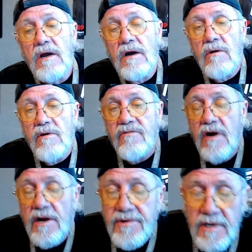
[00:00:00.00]
We've
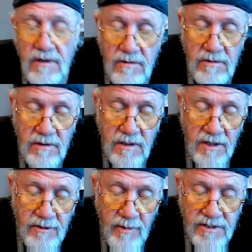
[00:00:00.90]
got the
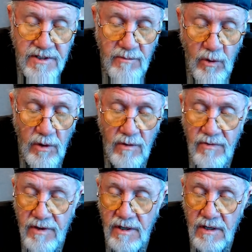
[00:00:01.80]
Mexican border.
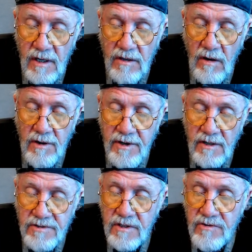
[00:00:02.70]
The
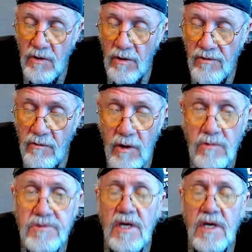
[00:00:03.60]
cartels controlling the roads.